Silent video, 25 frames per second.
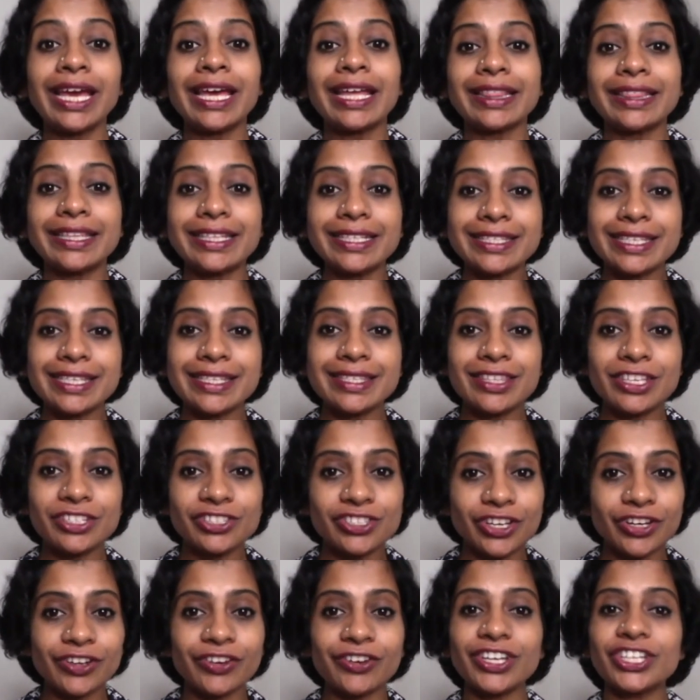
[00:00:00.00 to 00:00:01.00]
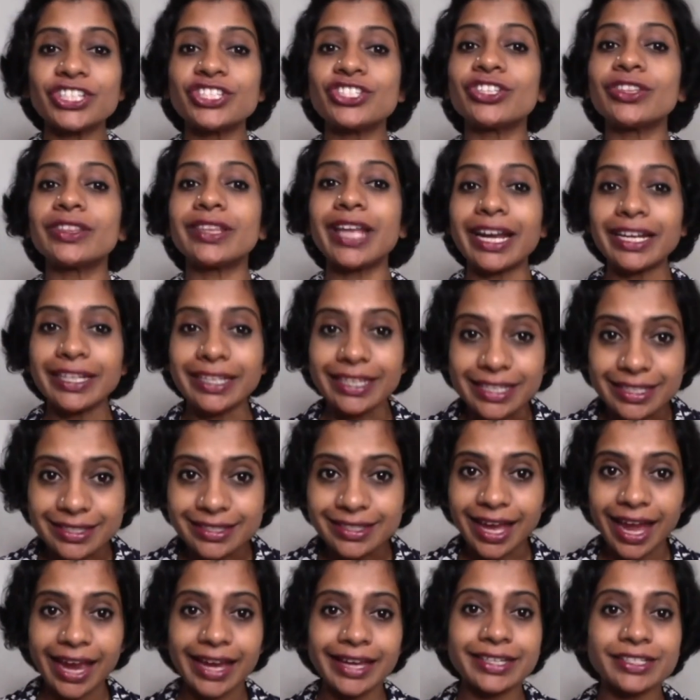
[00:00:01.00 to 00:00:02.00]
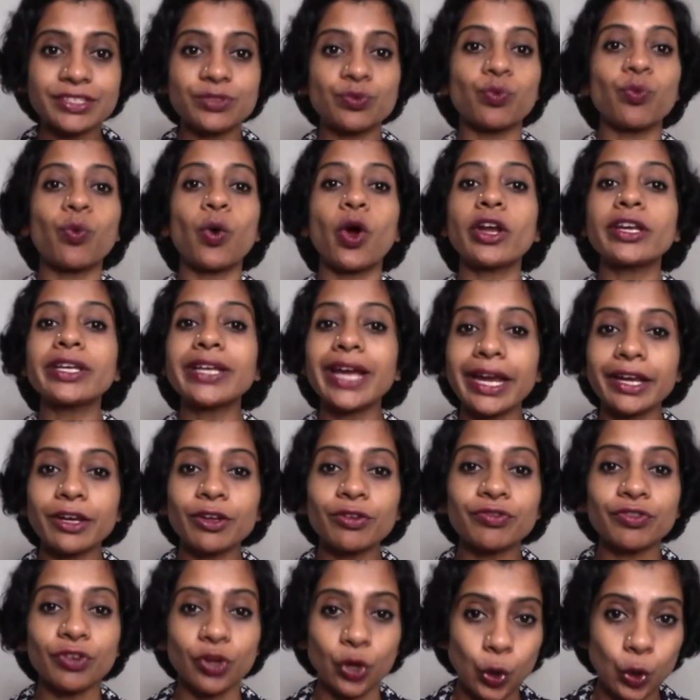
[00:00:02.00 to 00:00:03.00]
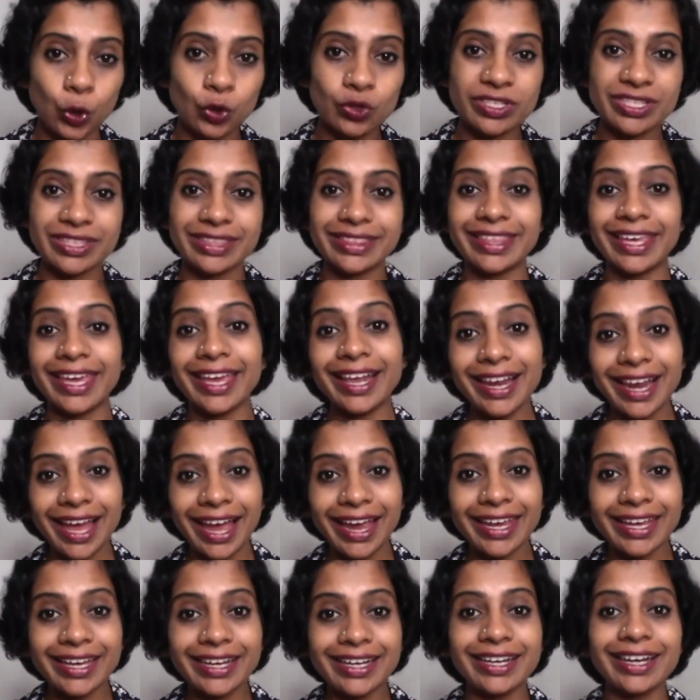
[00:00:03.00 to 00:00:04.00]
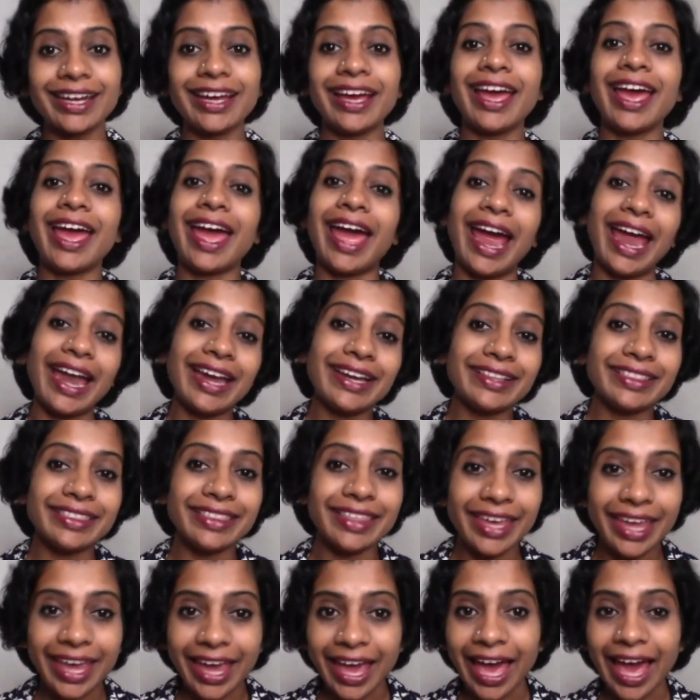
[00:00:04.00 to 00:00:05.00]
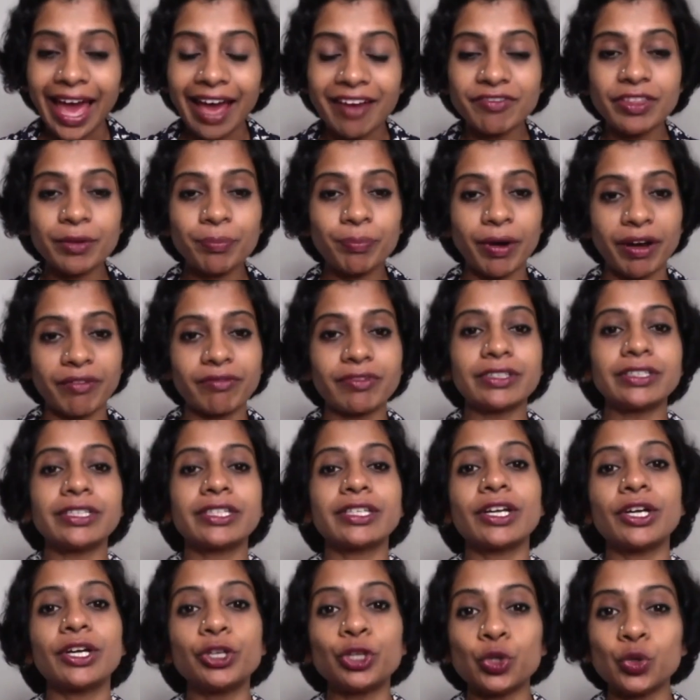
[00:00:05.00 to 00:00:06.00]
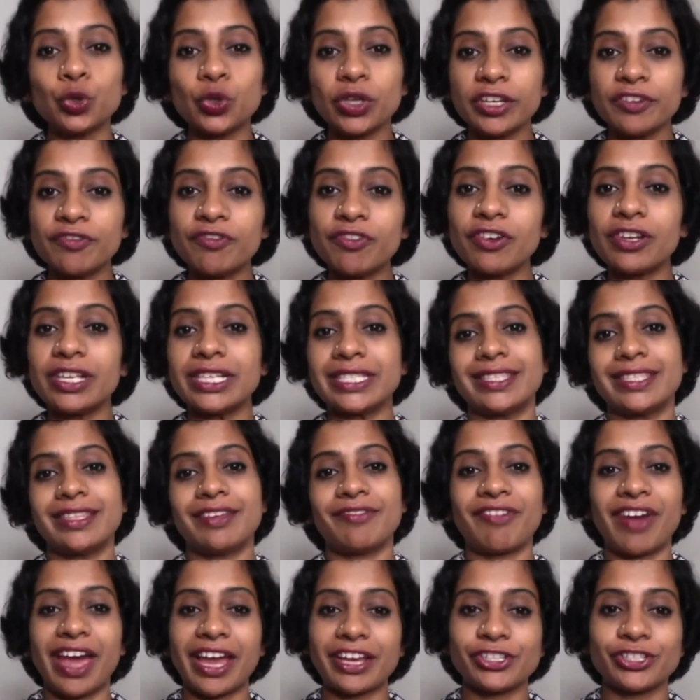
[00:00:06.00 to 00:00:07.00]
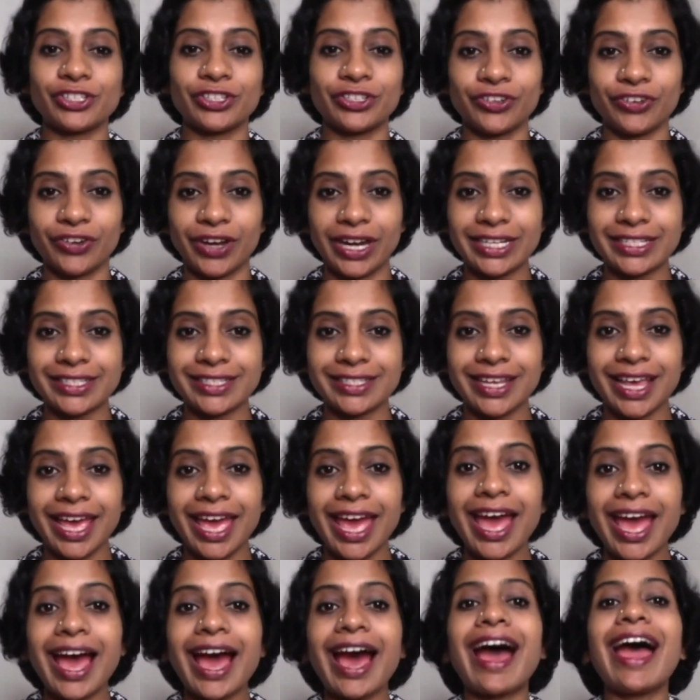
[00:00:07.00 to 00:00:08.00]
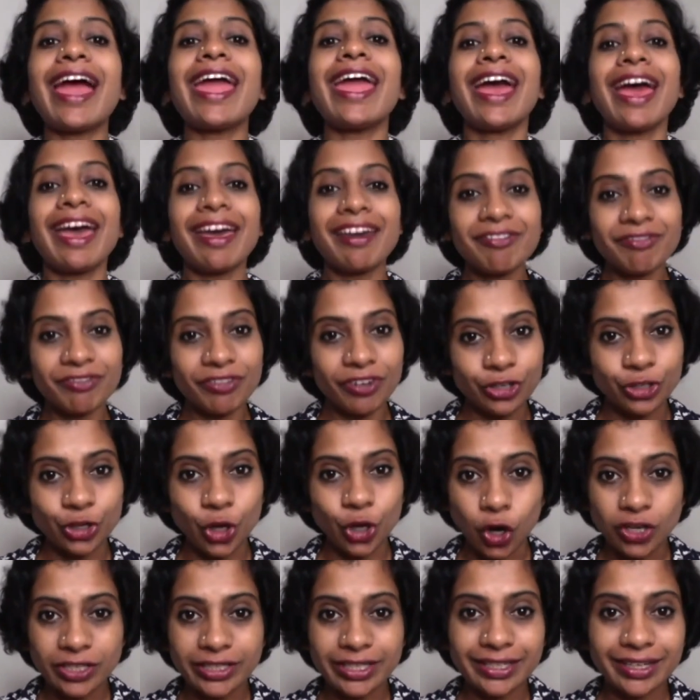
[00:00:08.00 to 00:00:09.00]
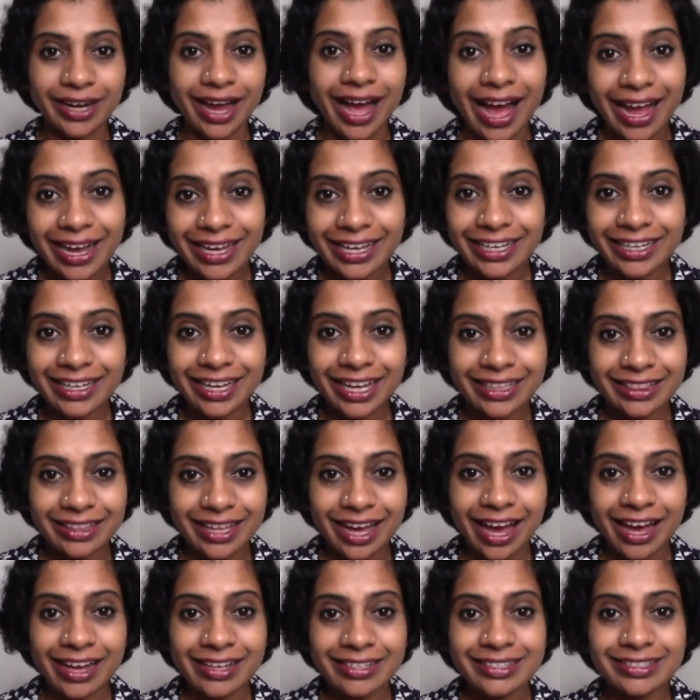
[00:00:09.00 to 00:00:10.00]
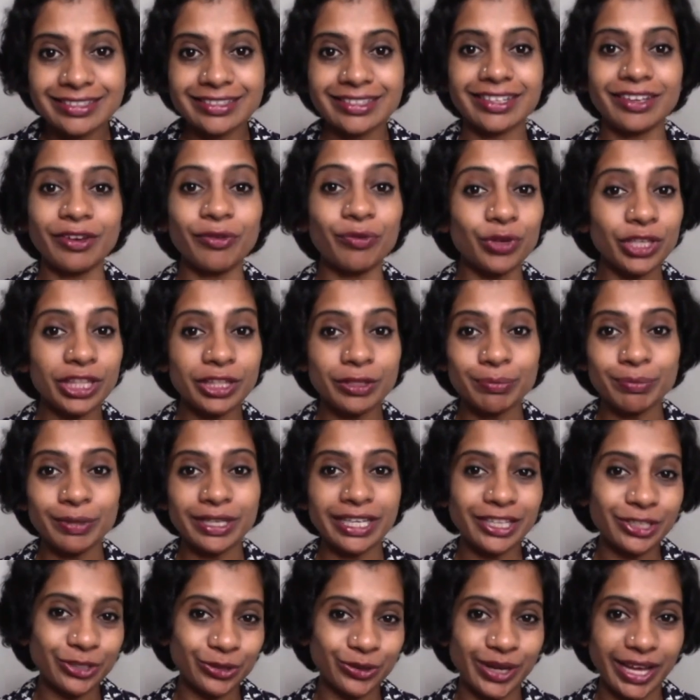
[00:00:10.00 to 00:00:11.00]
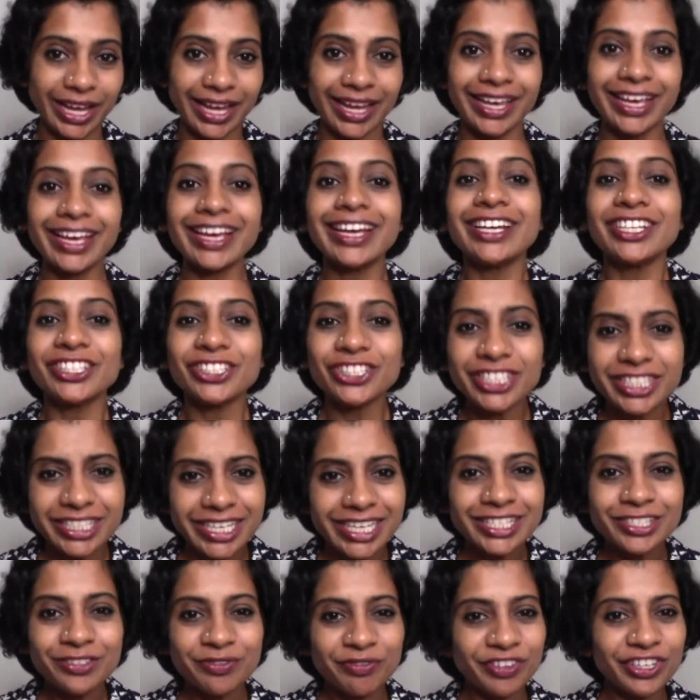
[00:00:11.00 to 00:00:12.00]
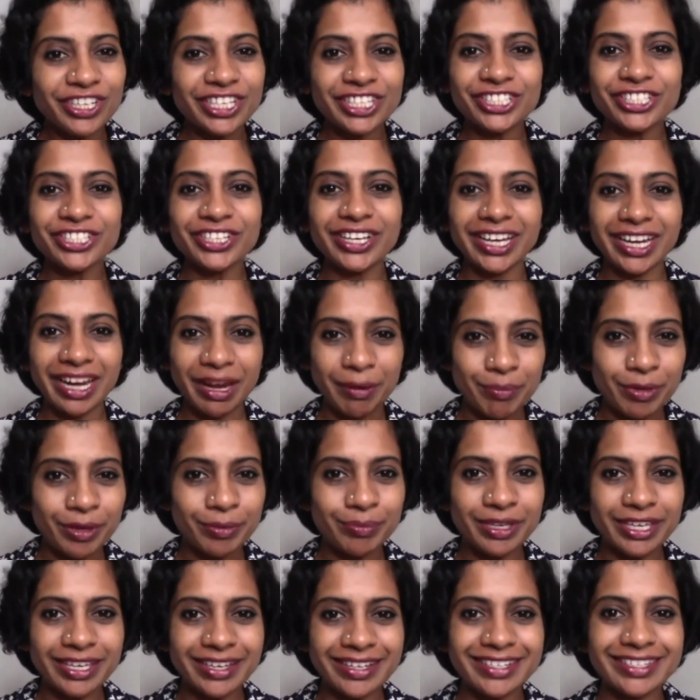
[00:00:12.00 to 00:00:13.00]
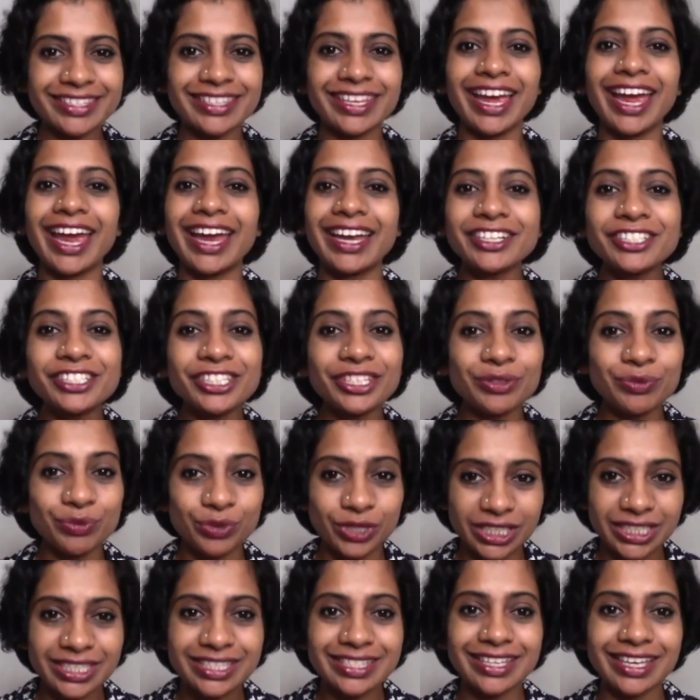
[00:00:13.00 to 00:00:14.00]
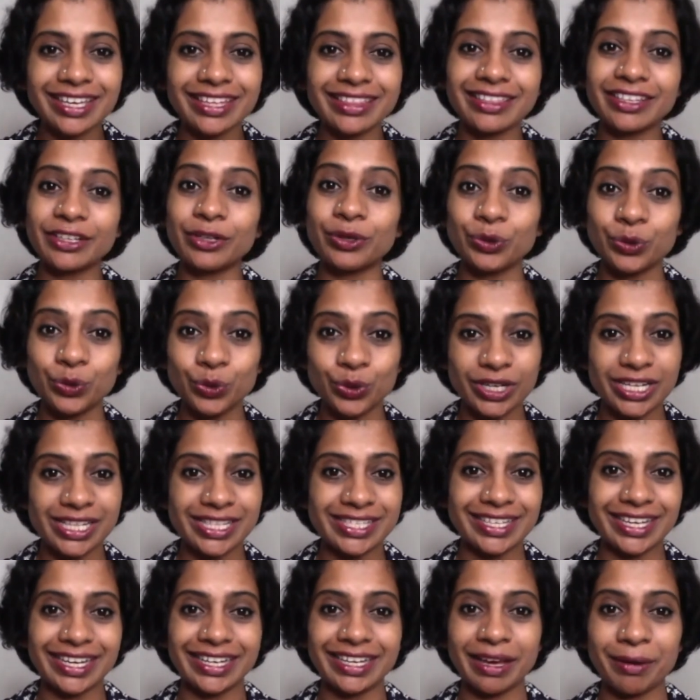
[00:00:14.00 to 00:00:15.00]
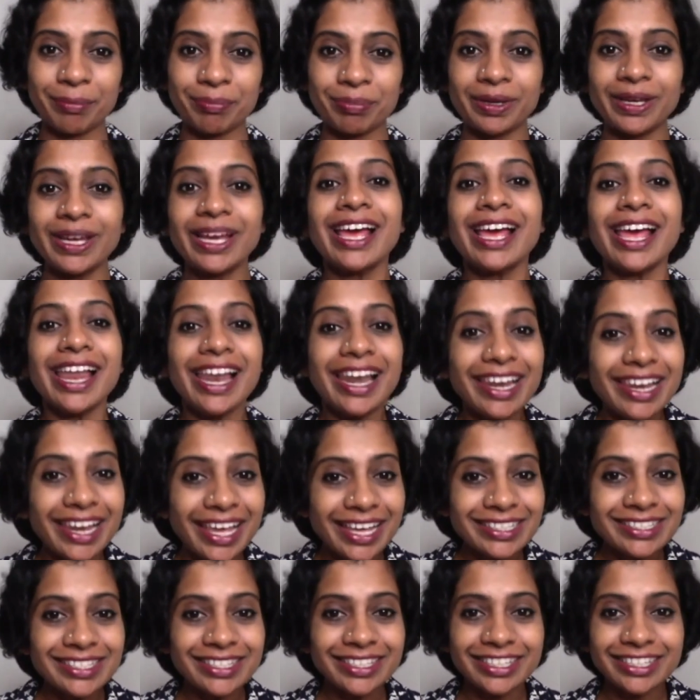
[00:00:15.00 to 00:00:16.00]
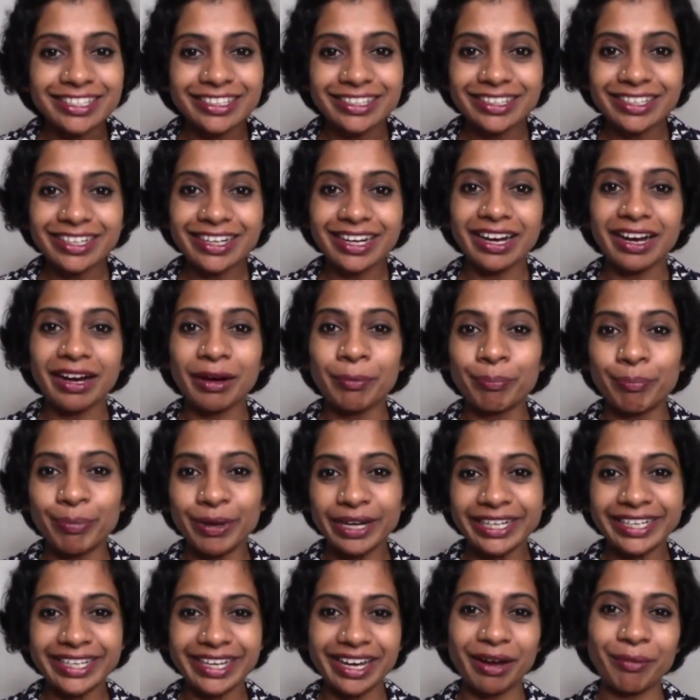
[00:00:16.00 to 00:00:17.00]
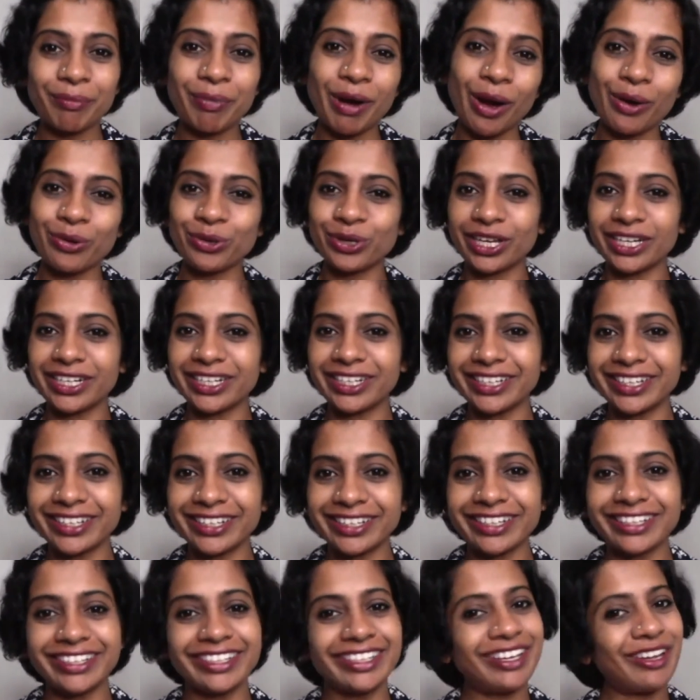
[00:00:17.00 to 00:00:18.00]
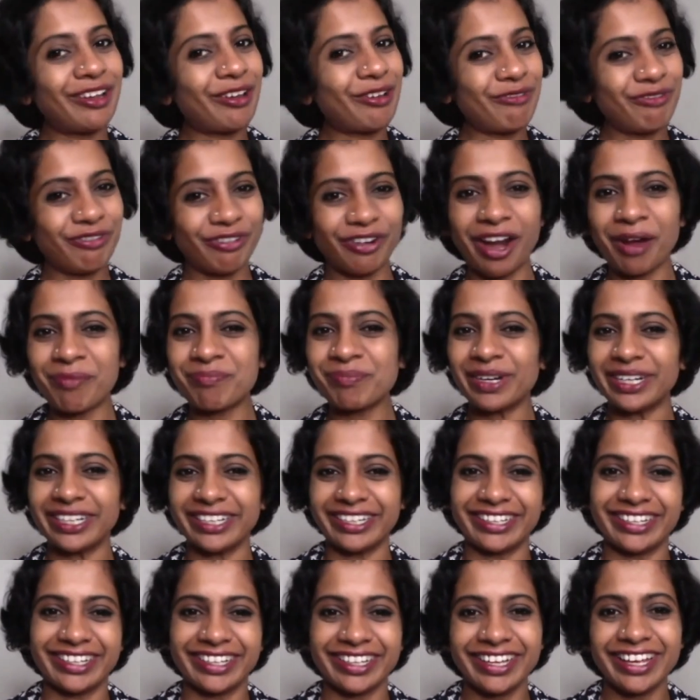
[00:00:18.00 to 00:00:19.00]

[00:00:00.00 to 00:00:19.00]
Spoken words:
This is the generation that decides what kind of clothes they like, and they have the power to influence the fashion trends. I have Dr. Ankana Das with me today. She just finished her MBBS and she works in the rural setup. Let's hear a bit about her from her.